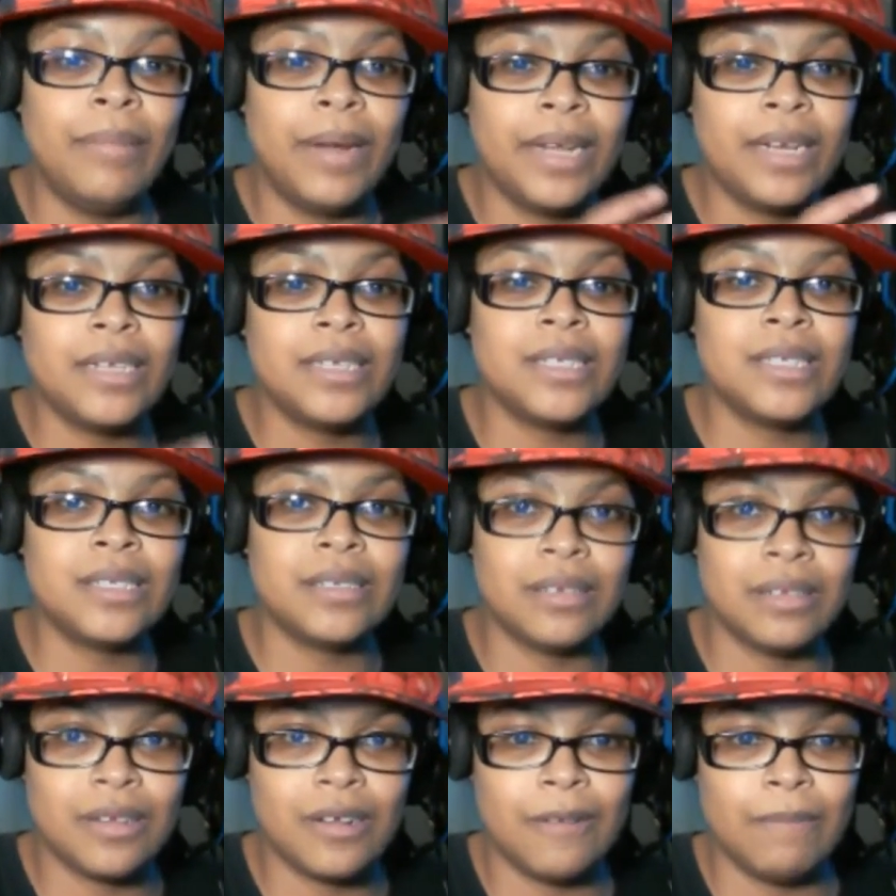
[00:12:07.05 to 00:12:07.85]

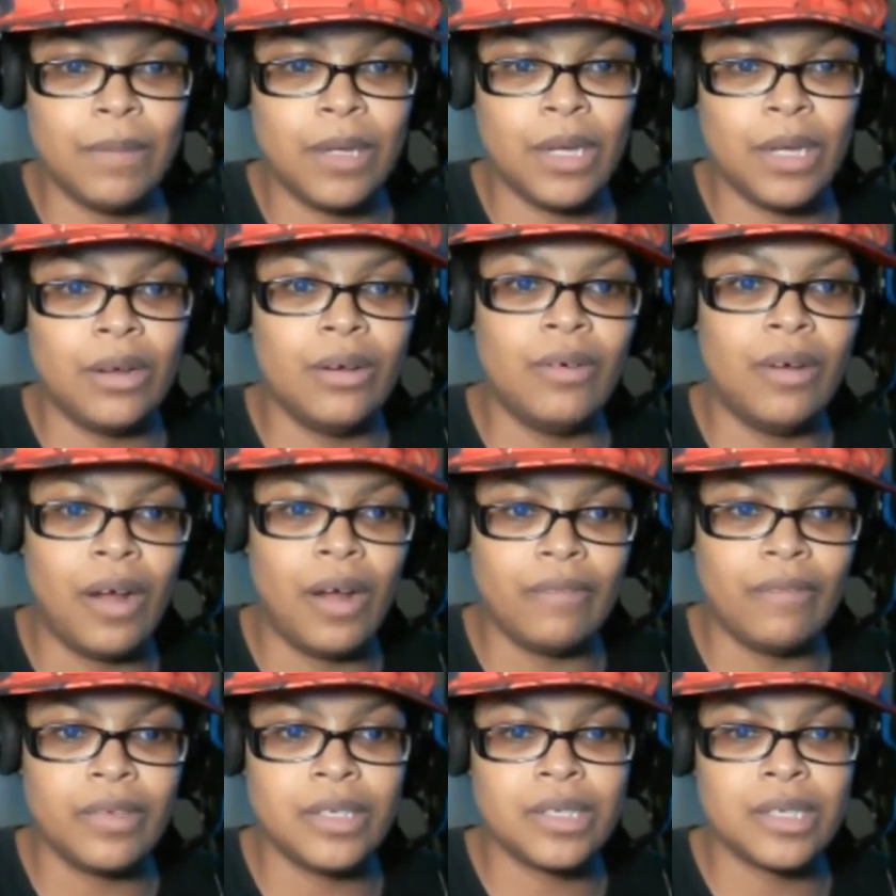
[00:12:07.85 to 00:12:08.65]
minus Kamiko,
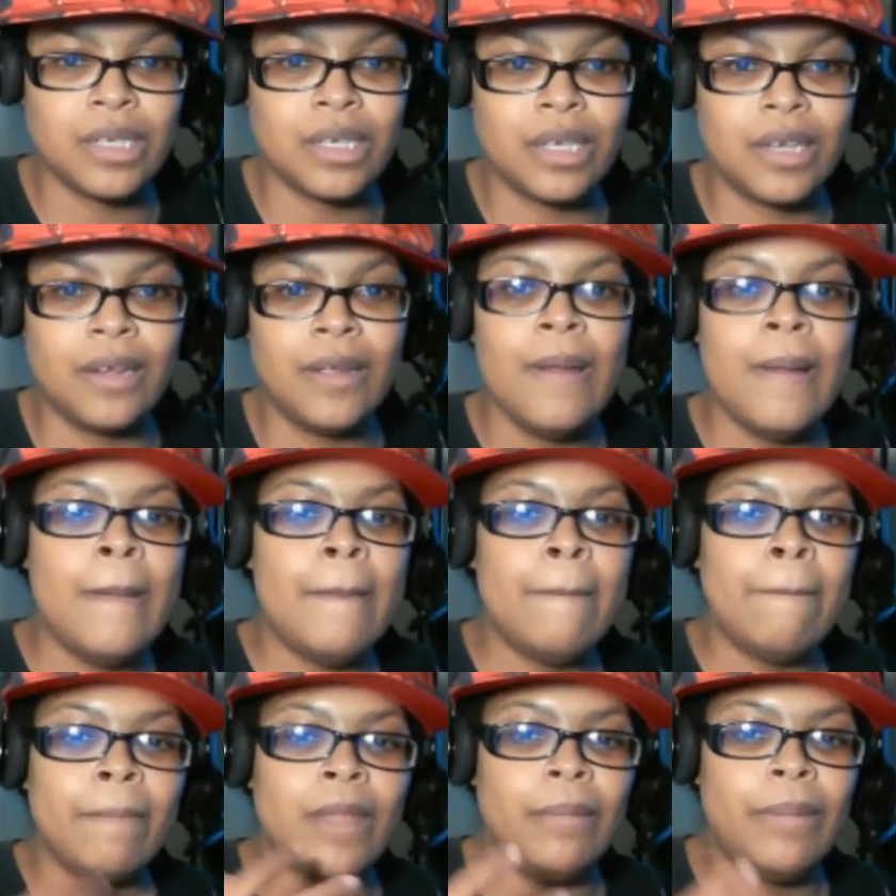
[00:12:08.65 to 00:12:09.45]
obviously,
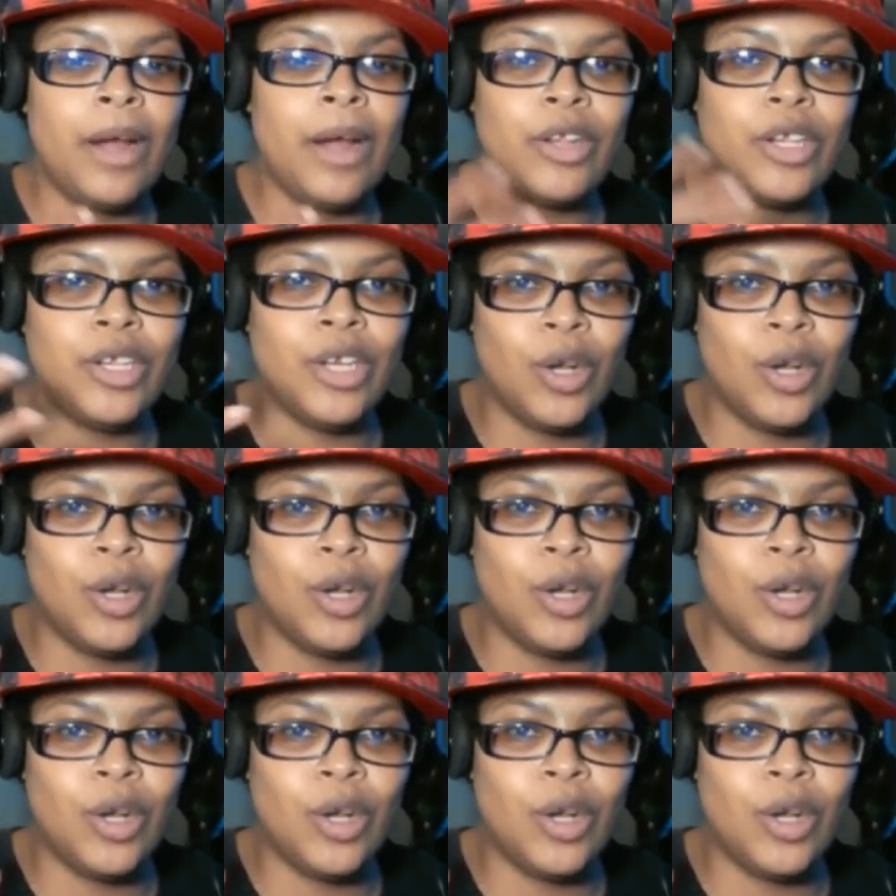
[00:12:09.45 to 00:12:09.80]
about